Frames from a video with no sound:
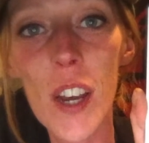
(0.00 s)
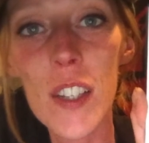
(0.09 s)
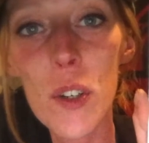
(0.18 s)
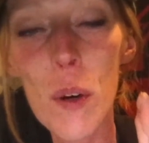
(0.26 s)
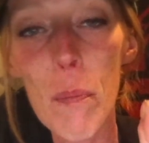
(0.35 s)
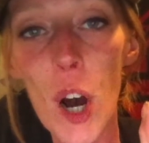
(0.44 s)

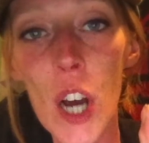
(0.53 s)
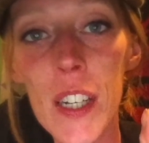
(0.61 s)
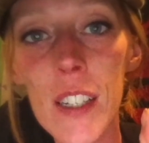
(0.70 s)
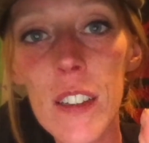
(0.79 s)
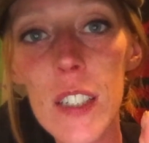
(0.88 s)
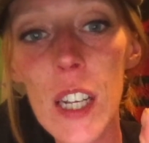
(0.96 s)
guys are
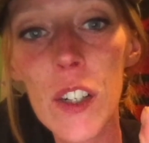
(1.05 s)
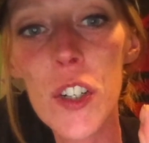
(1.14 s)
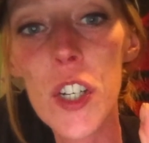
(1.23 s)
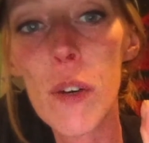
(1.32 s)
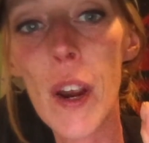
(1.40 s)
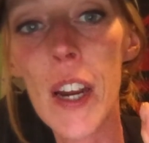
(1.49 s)
embodying this
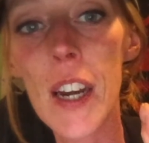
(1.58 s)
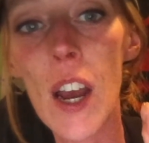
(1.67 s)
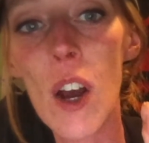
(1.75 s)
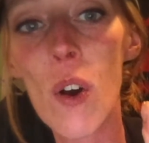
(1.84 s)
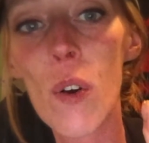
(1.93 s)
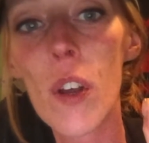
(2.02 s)
energy right
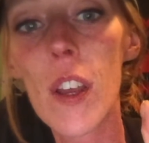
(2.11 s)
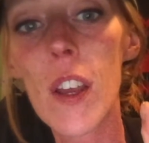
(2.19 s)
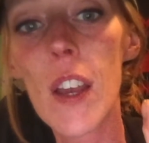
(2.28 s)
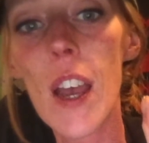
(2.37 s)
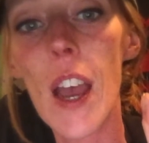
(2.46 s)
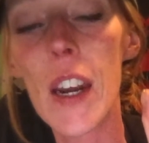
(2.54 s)
now,
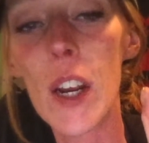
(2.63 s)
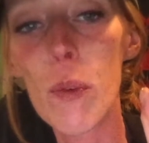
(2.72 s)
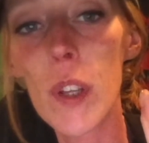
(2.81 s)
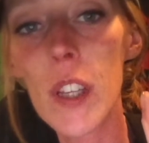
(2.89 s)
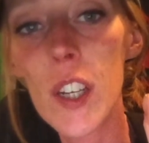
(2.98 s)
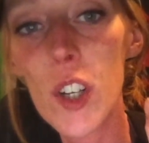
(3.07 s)
and I
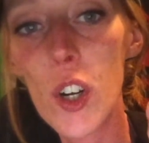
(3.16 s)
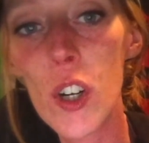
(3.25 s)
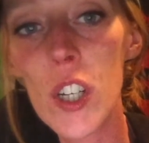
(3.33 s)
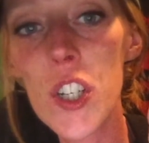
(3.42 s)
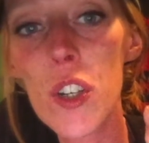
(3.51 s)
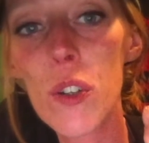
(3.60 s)
really
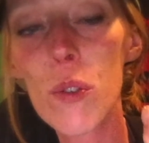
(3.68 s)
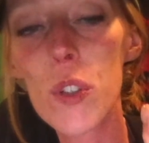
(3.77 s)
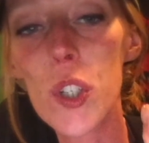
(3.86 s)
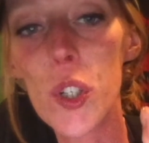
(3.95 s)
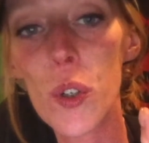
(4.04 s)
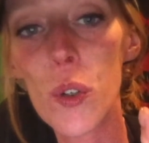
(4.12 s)
encourage you
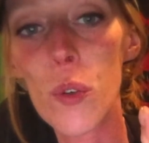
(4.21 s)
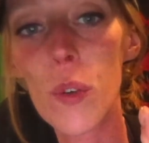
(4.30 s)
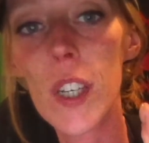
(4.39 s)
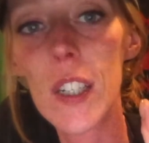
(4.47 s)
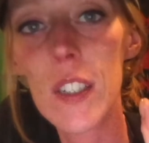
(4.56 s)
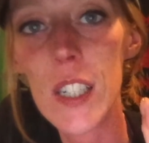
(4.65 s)
to
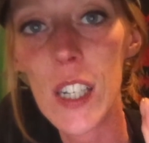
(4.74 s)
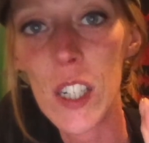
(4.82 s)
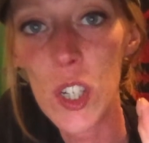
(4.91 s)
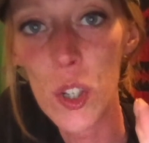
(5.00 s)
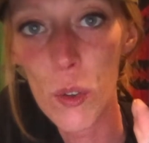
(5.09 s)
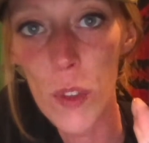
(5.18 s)

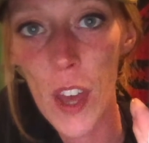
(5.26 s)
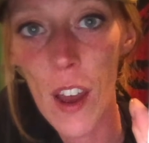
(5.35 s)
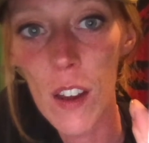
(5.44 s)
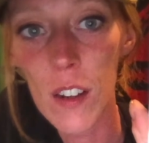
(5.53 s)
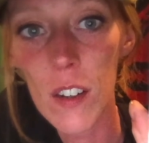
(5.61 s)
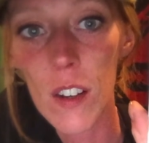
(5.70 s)
continue
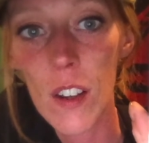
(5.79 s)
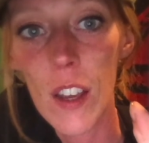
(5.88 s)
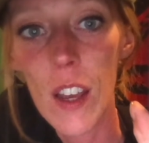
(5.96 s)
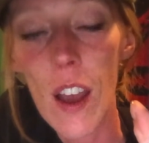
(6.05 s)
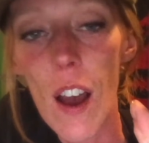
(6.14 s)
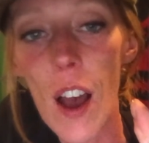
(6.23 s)
that.
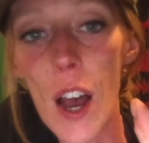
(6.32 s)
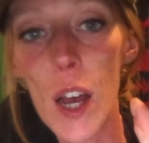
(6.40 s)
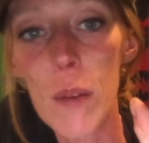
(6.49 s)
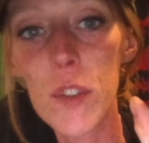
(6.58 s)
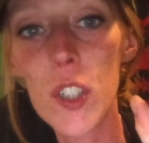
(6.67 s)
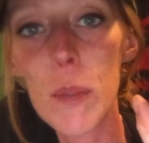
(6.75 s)

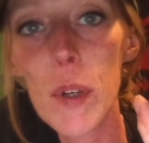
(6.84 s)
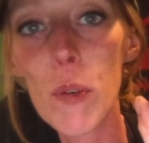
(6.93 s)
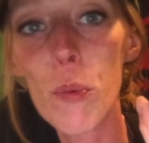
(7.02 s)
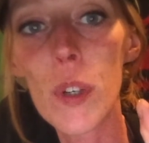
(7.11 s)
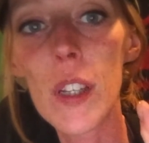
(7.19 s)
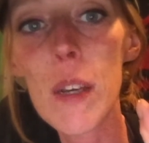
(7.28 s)
Just be
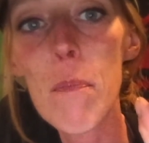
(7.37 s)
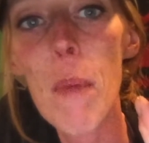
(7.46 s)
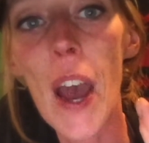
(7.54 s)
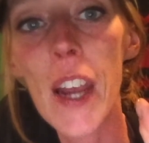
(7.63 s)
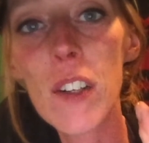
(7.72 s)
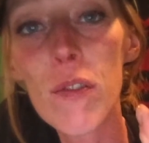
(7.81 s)
really
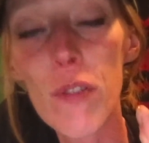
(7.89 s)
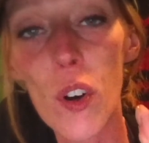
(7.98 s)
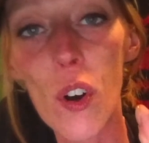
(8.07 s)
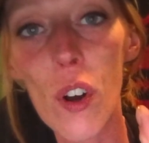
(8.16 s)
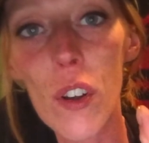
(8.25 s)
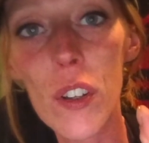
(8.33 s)

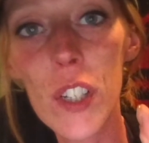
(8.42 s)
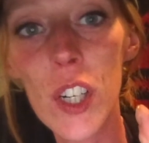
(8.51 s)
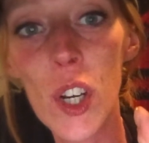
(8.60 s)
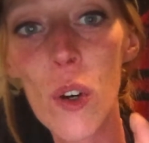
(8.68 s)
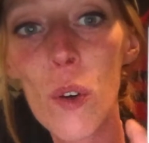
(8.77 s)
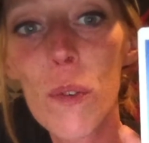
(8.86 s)
mindful, you
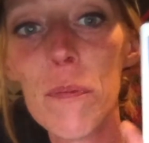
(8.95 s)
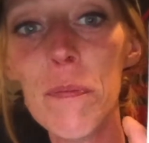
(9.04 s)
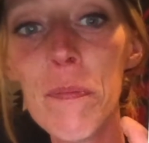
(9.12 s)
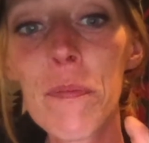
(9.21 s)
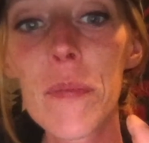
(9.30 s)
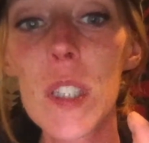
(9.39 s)
know.
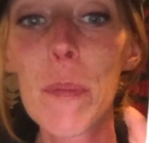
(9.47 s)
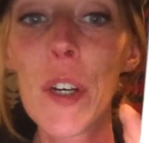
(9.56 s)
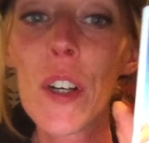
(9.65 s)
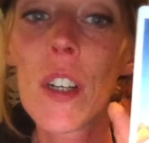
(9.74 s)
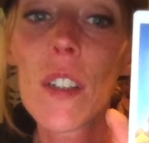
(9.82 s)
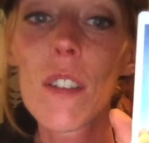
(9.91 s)

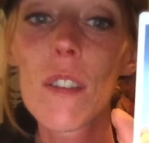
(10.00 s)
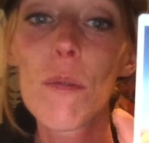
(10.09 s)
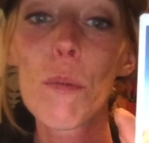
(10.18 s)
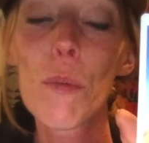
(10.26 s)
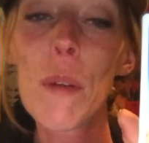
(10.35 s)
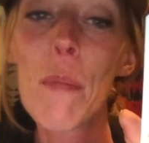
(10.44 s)
Spirit
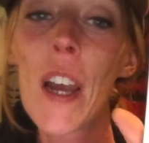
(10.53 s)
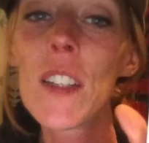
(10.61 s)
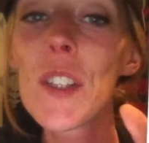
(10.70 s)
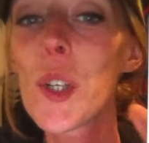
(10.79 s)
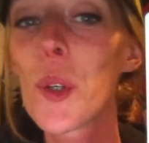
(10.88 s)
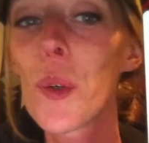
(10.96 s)

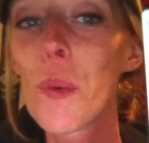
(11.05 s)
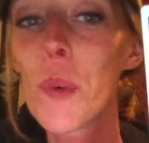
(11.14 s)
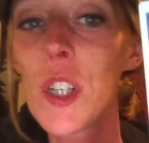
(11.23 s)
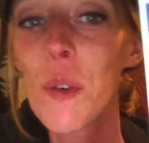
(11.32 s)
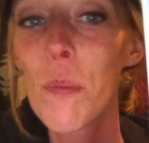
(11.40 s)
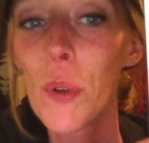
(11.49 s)
reminds you
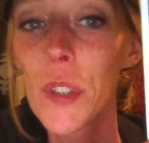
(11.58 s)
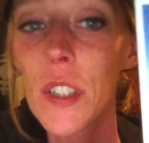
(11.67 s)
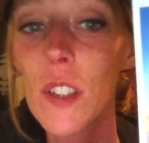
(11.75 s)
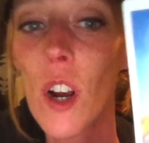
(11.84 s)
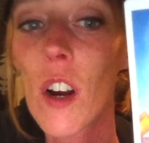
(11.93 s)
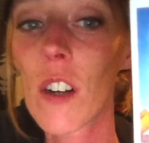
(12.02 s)
when you pull
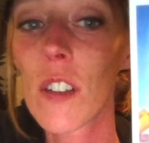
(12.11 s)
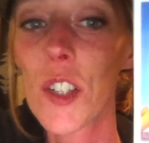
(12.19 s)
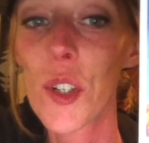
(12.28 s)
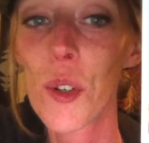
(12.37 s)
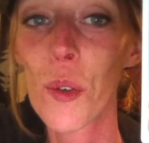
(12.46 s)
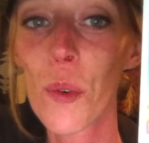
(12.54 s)
this card
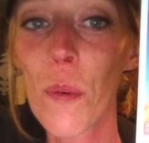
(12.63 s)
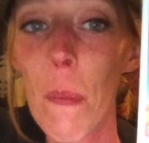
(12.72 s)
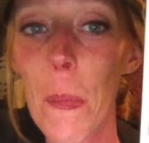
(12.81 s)
to,